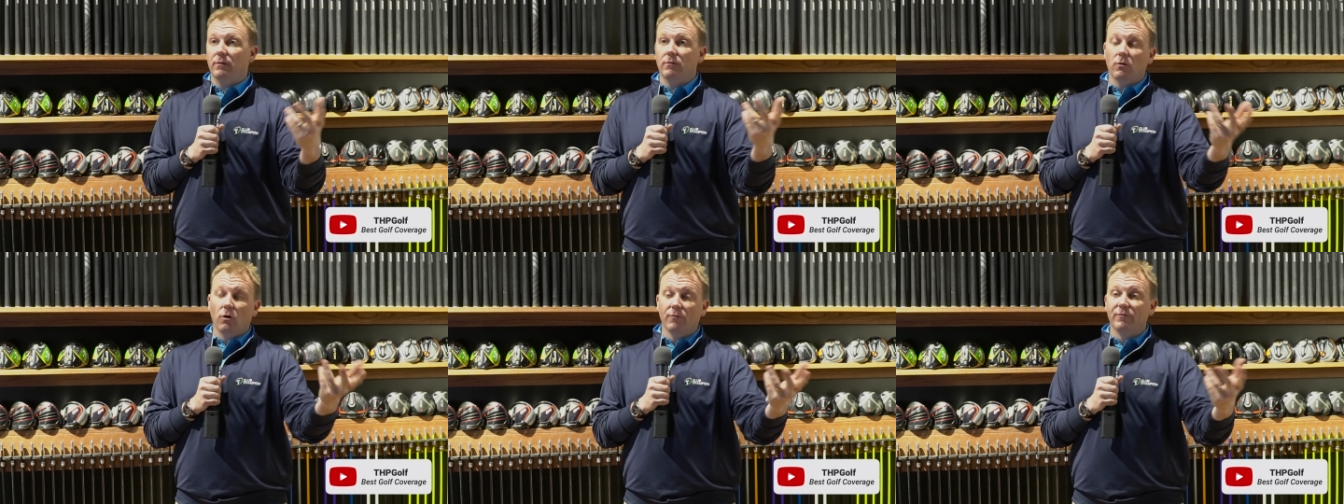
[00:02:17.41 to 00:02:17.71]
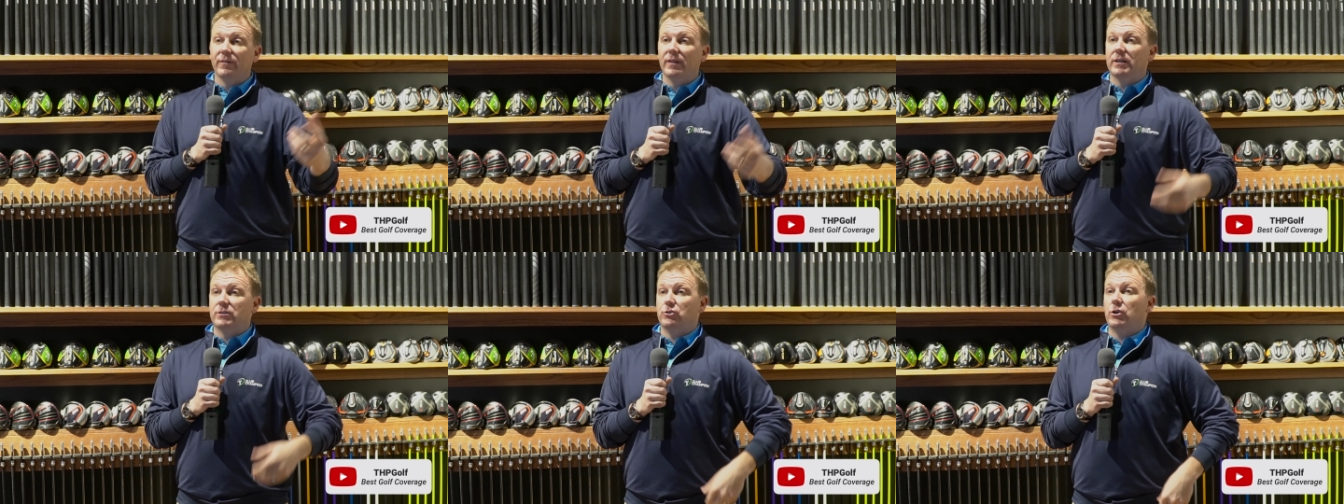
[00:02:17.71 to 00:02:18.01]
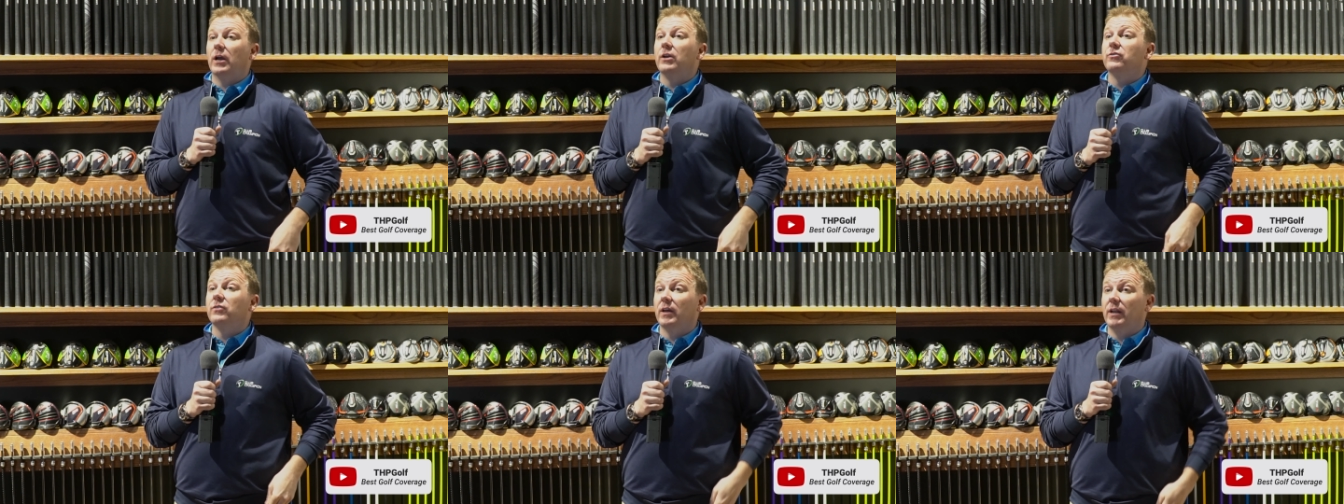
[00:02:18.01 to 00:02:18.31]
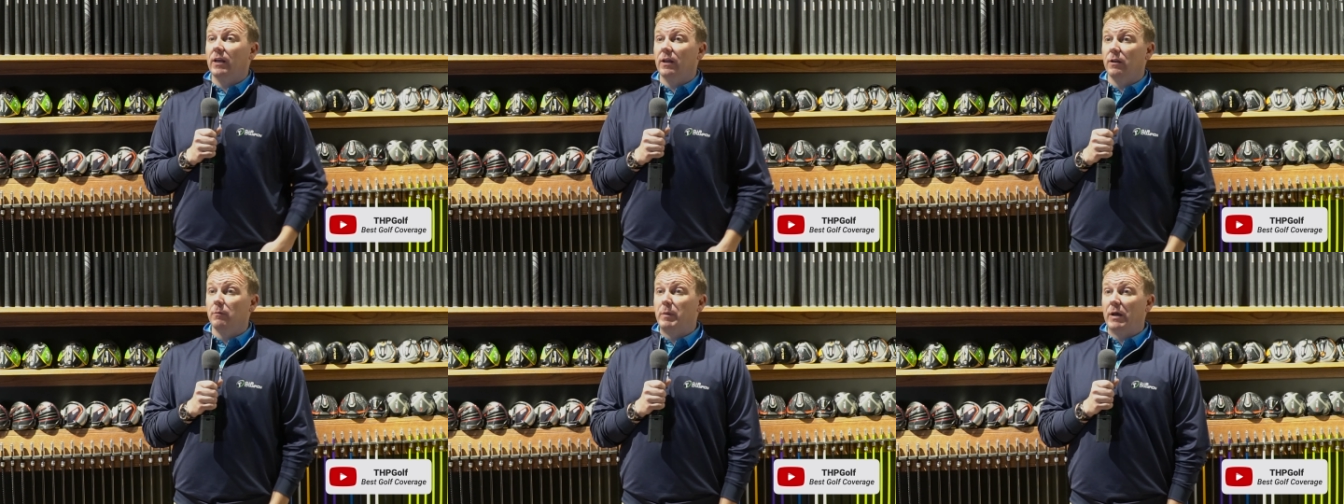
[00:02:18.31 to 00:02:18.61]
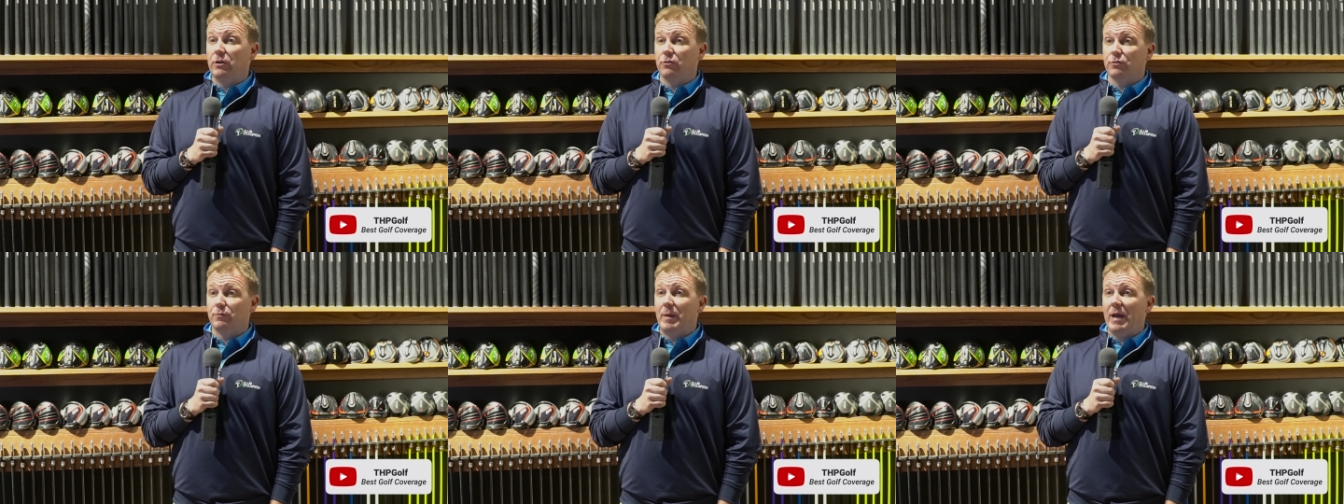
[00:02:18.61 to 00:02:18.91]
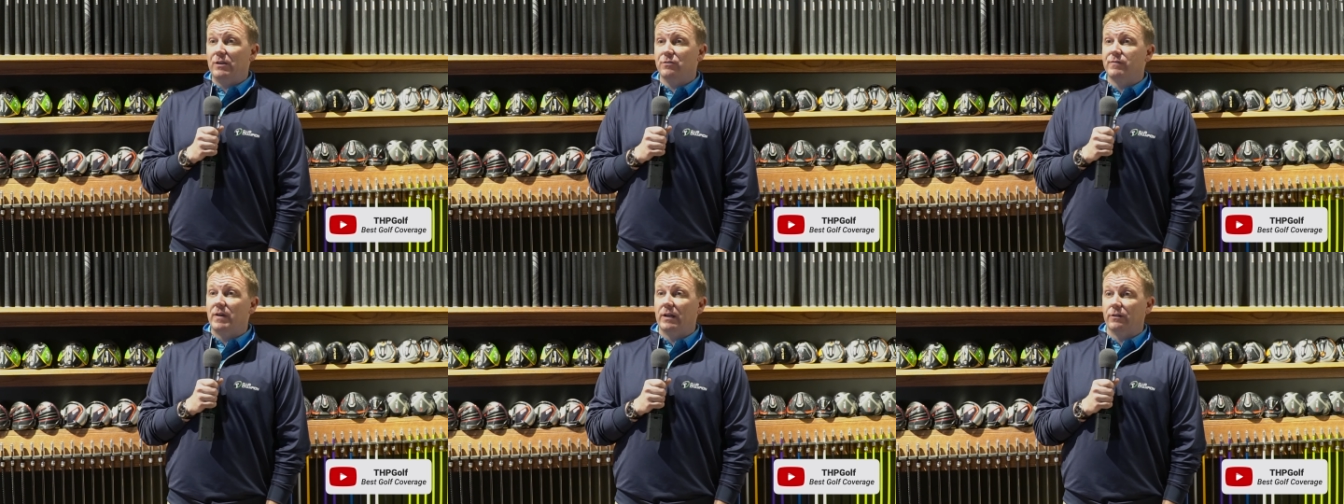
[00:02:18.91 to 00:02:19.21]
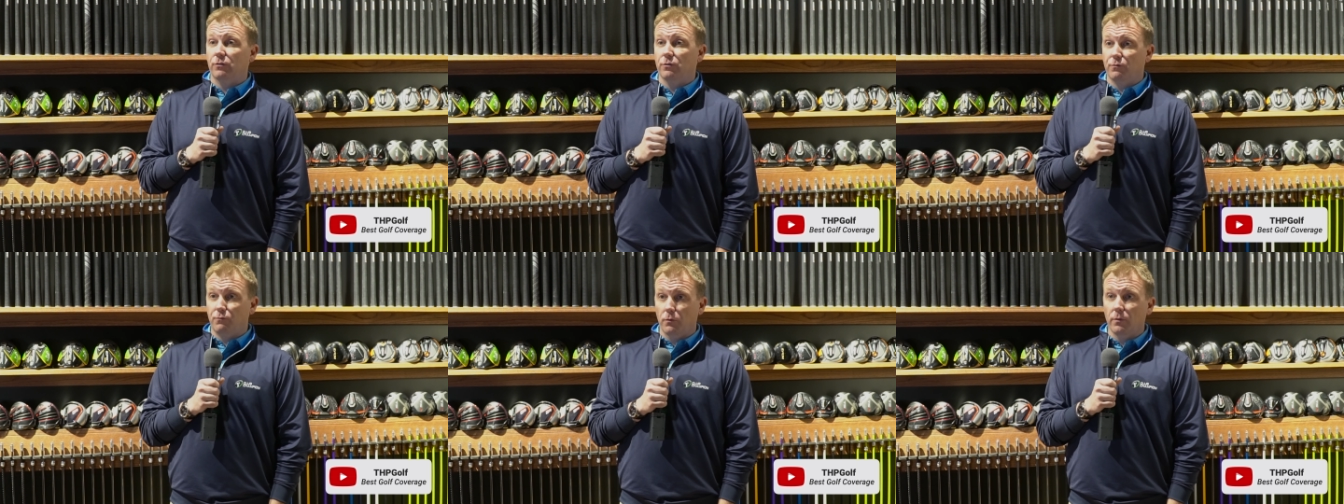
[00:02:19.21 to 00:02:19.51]
And hopefully that's translating into better smash
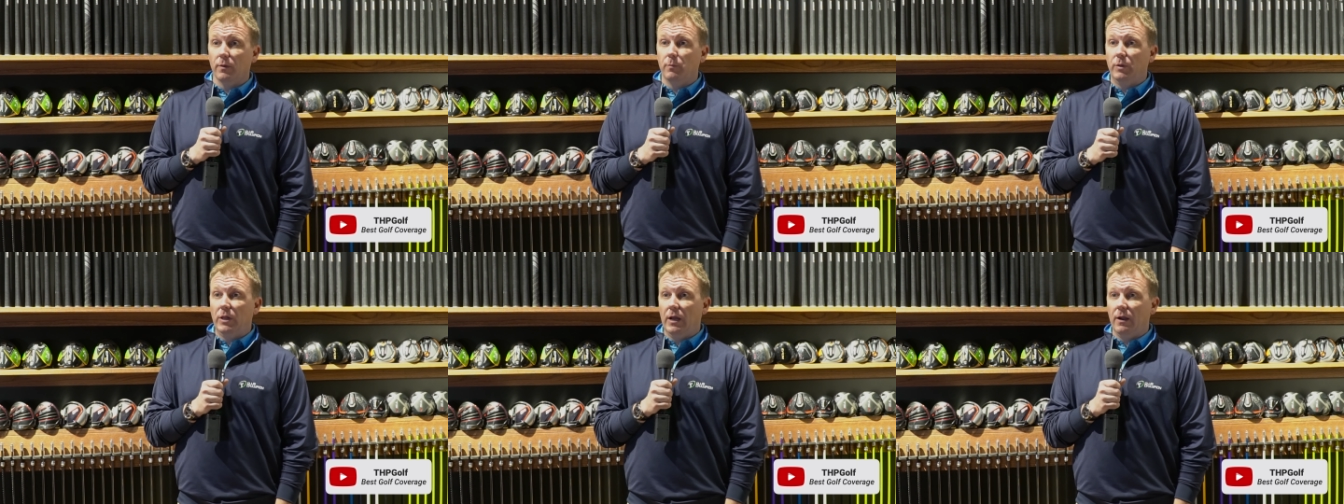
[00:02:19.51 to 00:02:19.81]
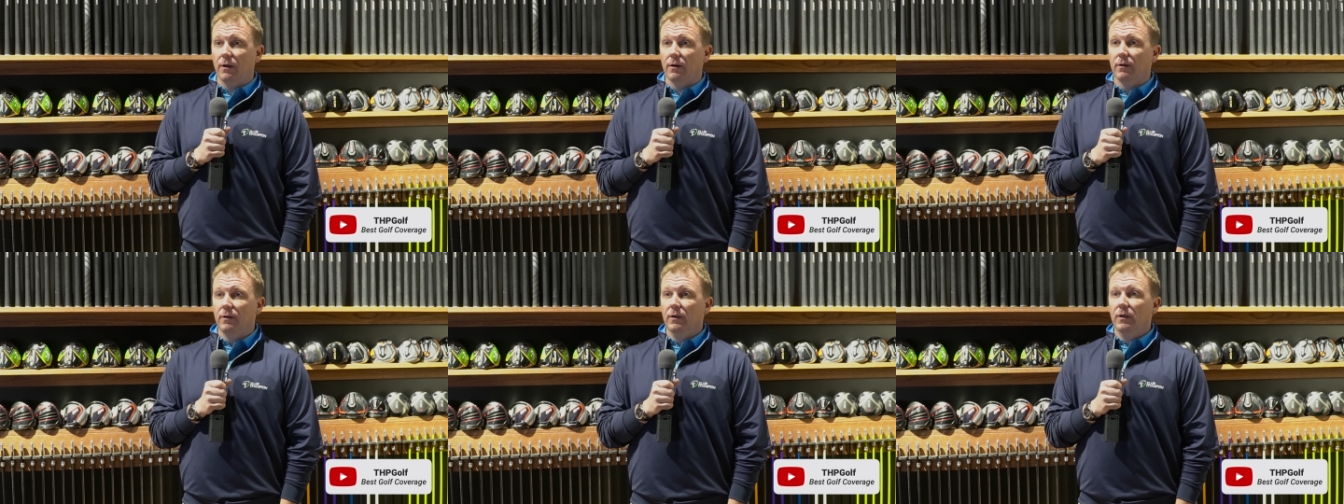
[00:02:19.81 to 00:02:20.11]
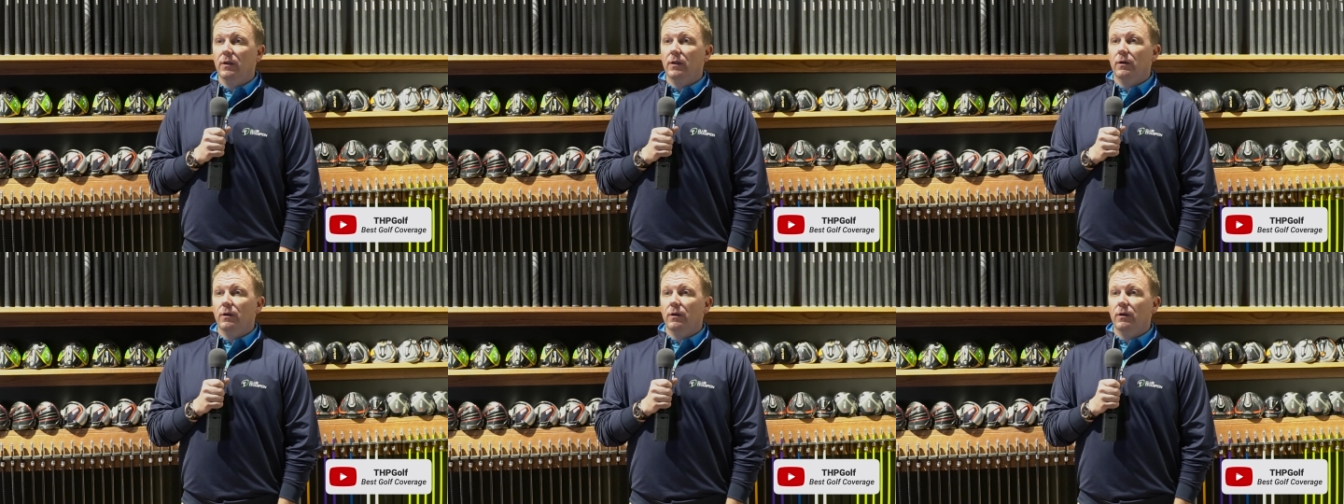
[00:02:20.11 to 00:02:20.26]
factors for the player,